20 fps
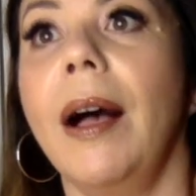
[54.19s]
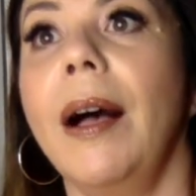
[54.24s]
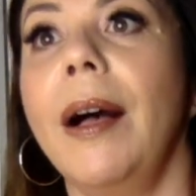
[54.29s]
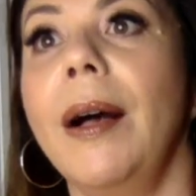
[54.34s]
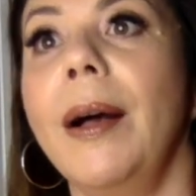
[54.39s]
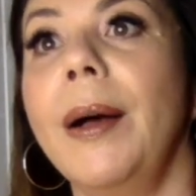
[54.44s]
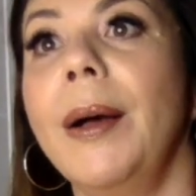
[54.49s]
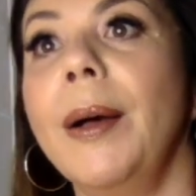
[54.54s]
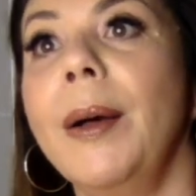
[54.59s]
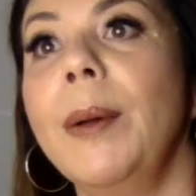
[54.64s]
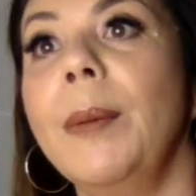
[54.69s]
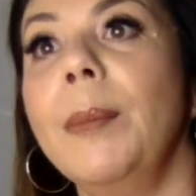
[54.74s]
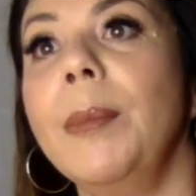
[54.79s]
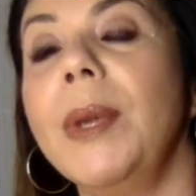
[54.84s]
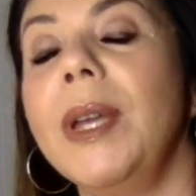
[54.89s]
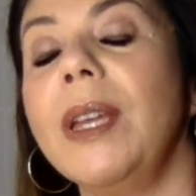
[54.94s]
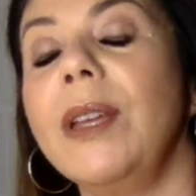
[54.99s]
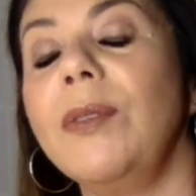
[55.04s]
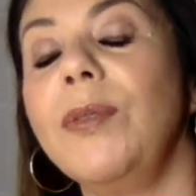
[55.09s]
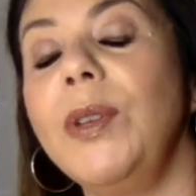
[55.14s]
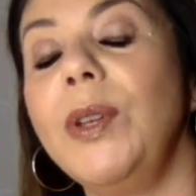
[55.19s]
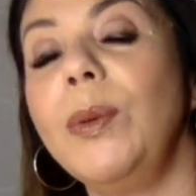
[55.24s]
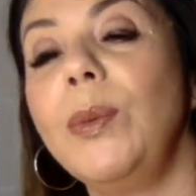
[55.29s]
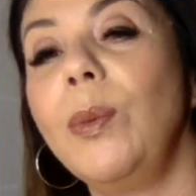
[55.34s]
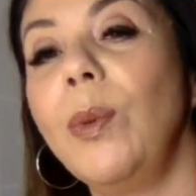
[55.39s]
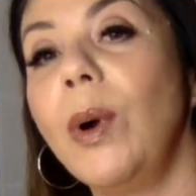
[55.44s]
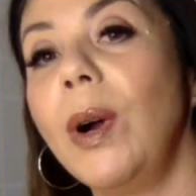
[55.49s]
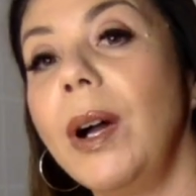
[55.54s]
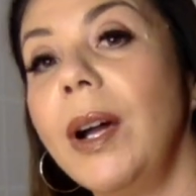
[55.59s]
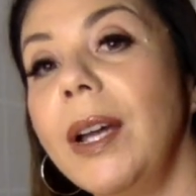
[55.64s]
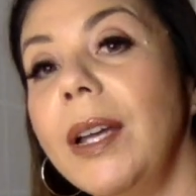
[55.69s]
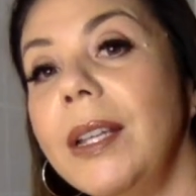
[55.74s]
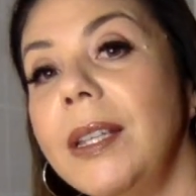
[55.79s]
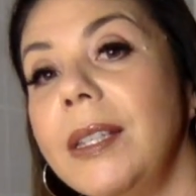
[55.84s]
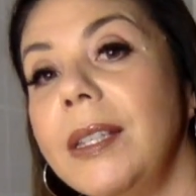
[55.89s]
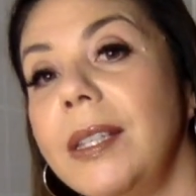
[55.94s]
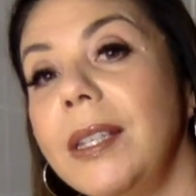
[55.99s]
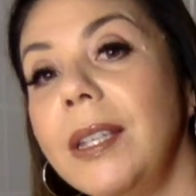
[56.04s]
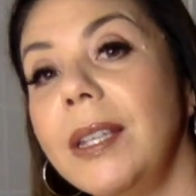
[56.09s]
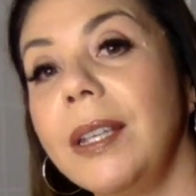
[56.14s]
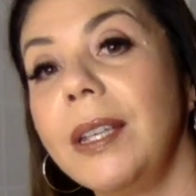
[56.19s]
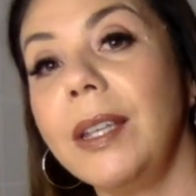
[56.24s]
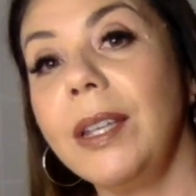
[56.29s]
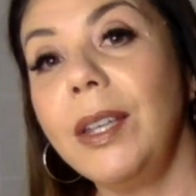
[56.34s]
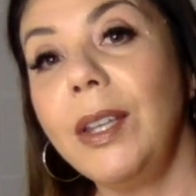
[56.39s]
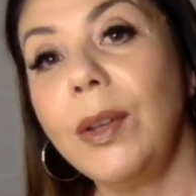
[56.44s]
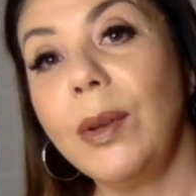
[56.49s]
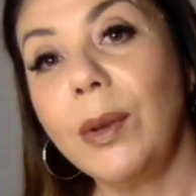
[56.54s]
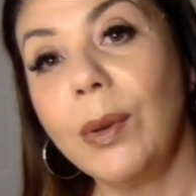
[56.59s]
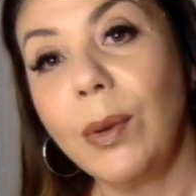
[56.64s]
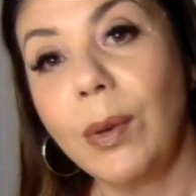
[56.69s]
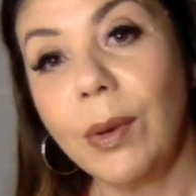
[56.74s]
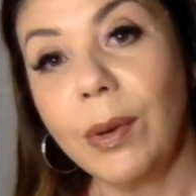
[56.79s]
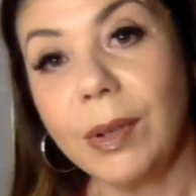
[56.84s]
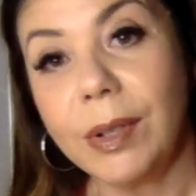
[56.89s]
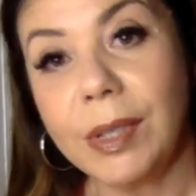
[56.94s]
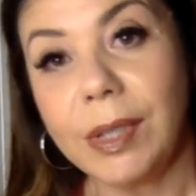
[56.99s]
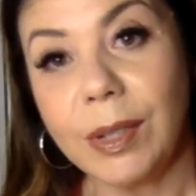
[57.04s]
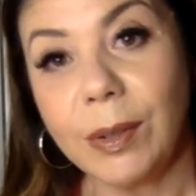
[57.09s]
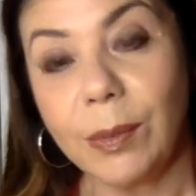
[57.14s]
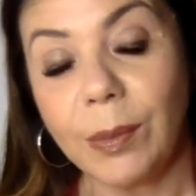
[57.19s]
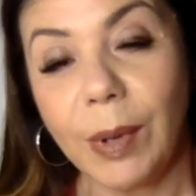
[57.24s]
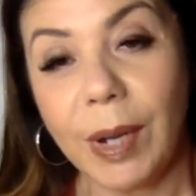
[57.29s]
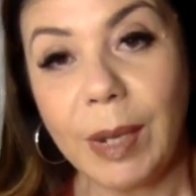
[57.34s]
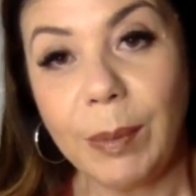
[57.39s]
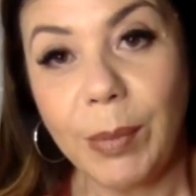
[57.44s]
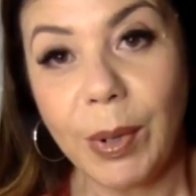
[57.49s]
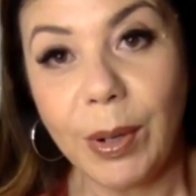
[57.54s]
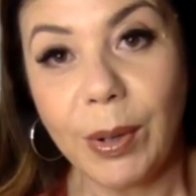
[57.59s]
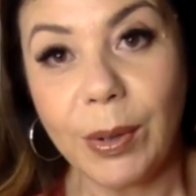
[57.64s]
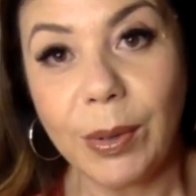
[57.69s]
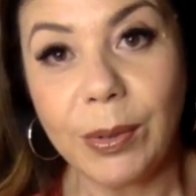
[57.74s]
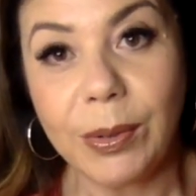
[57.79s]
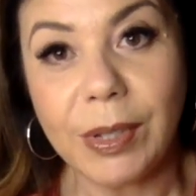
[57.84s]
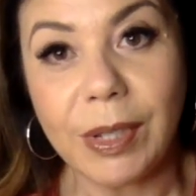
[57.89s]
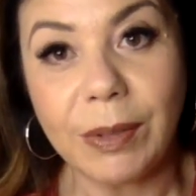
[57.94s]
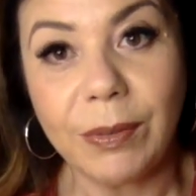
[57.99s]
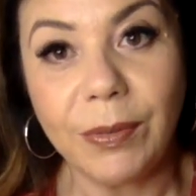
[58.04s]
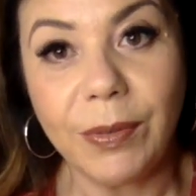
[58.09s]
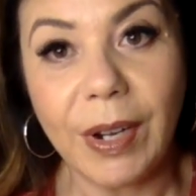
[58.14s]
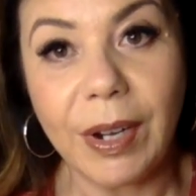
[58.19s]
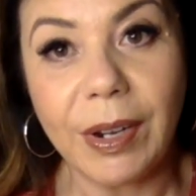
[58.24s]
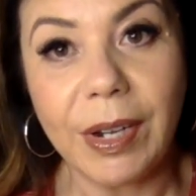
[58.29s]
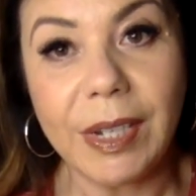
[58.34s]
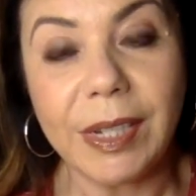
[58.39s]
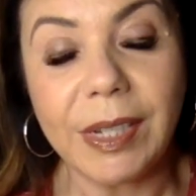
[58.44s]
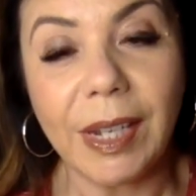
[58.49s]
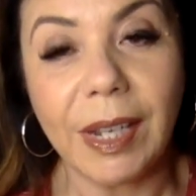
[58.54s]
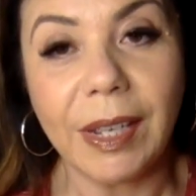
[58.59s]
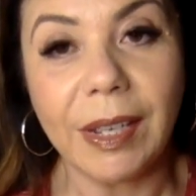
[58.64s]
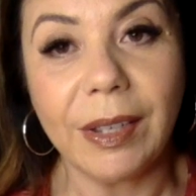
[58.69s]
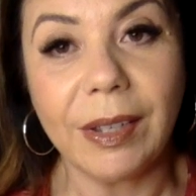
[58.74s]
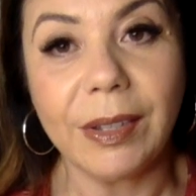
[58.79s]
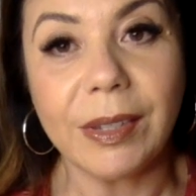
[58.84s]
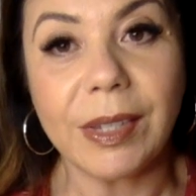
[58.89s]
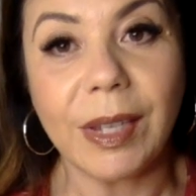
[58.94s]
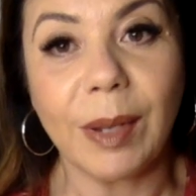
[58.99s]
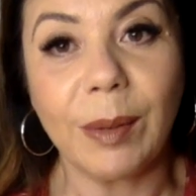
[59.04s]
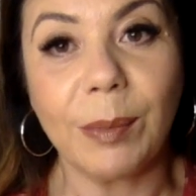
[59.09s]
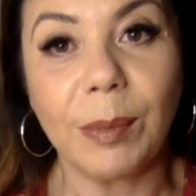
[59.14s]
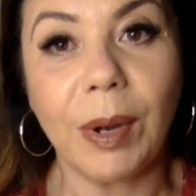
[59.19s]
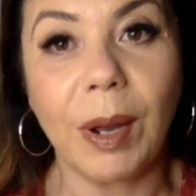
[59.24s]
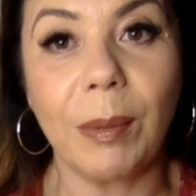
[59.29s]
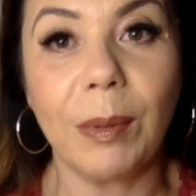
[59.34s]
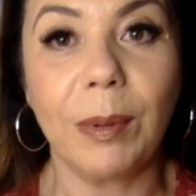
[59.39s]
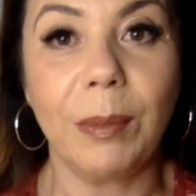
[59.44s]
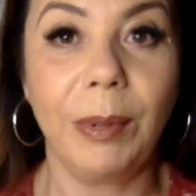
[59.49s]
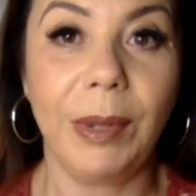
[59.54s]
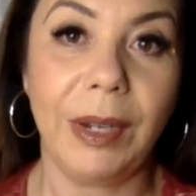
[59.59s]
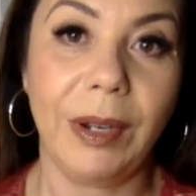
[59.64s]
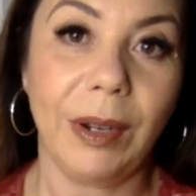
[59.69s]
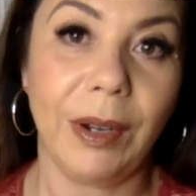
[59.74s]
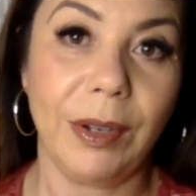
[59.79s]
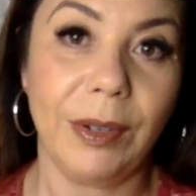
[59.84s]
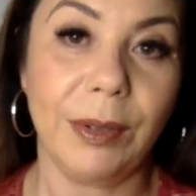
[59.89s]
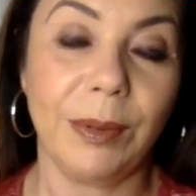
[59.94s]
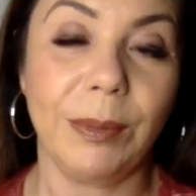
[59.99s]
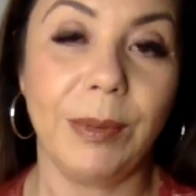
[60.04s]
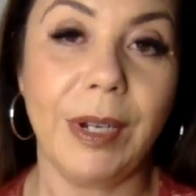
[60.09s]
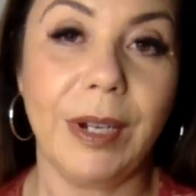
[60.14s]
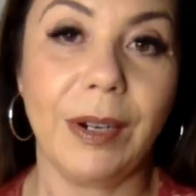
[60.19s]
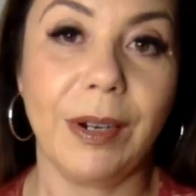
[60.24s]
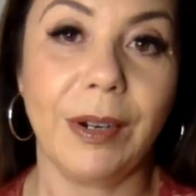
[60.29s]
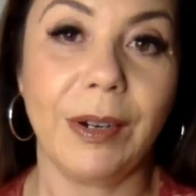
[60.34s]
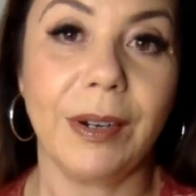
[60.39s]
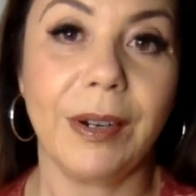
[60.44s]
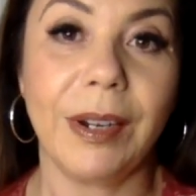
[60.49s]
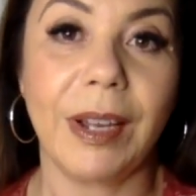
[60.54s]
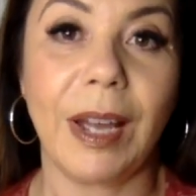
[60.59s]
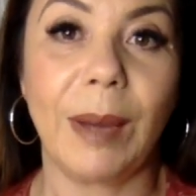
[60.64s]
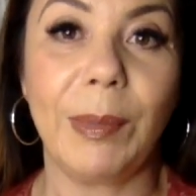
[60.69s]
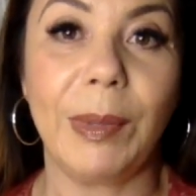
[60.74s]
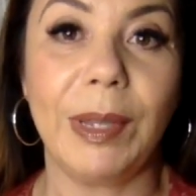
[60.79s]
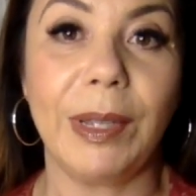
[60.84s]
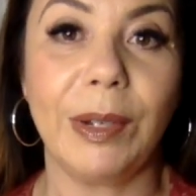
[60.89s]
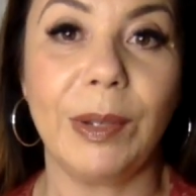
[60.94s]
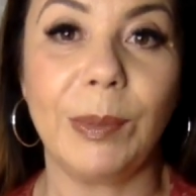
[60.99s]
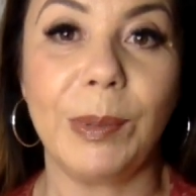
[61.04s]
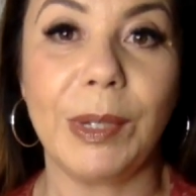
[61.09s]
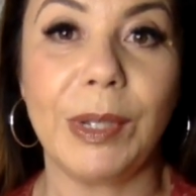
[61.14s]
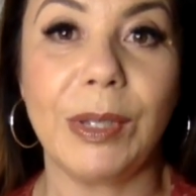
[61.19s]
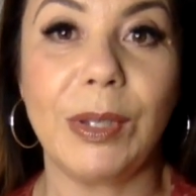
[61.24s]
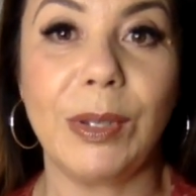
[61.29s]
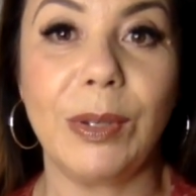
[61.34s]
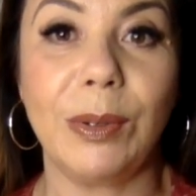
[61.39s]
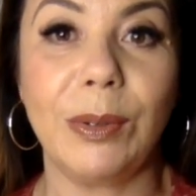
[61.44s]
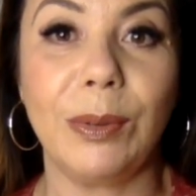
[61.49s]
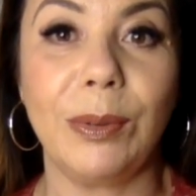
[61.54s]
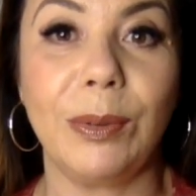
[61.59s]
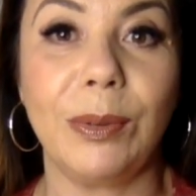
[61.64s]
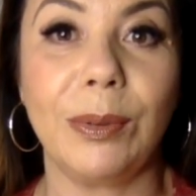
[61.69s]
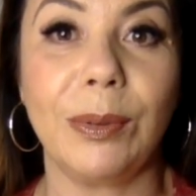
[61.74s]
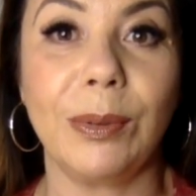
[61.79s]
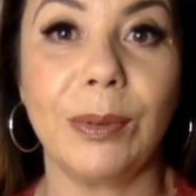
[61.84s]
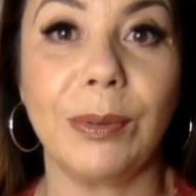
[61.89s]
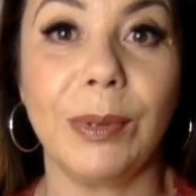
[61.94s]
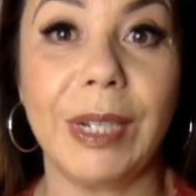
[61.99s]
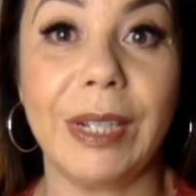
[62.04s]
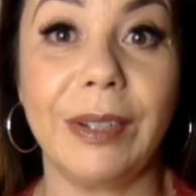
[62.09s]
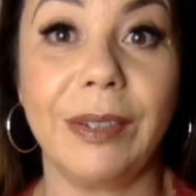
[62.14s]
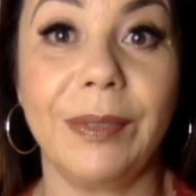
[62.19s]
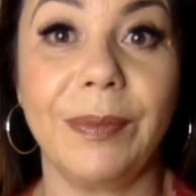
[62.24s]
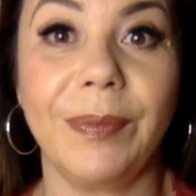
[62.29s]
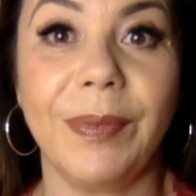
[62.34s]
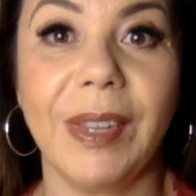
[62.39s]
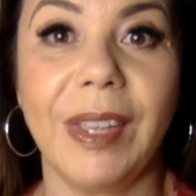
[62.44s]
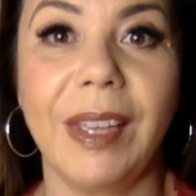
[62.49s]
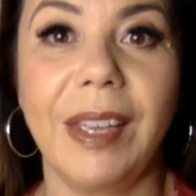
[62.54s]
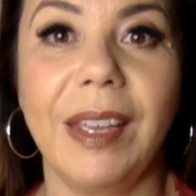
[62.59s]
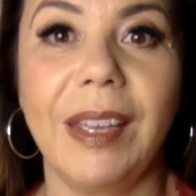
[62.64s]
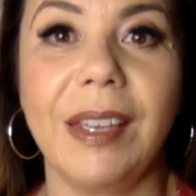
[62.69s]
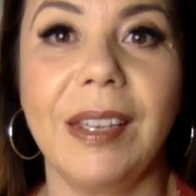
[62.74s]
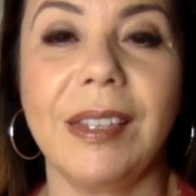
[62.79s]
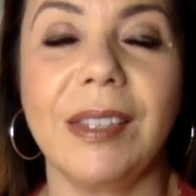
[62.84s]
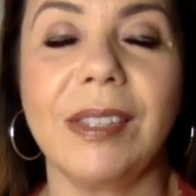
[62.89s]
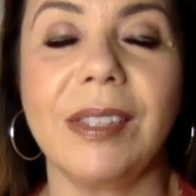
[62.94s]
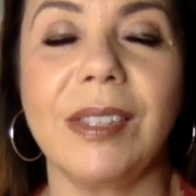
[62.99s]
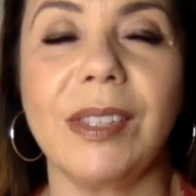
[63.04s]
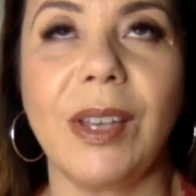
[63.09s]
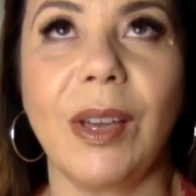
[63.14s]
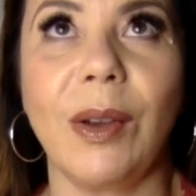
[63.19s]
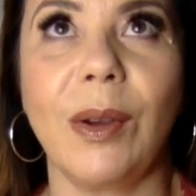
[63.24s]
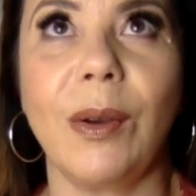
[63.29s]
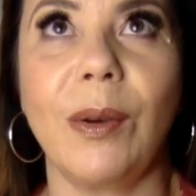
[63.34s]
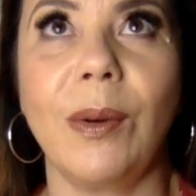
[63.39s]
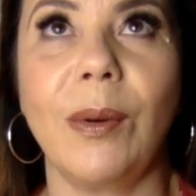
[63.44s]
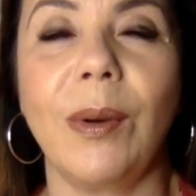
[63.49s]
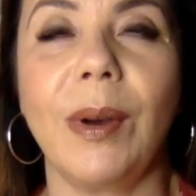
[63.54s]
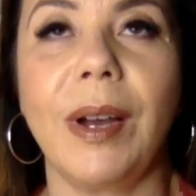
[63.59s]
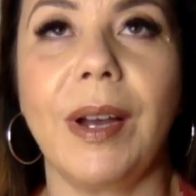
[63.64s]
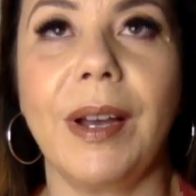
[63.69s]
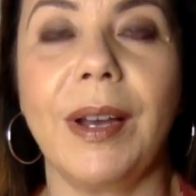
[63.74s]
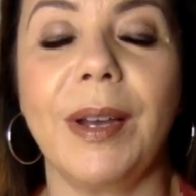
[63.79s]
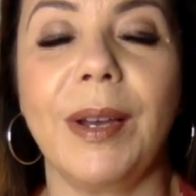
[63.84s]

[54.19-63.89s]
If you want unicorns and rainbows and fairy tales, I'm probably not your reader. I'm a little bit too real. So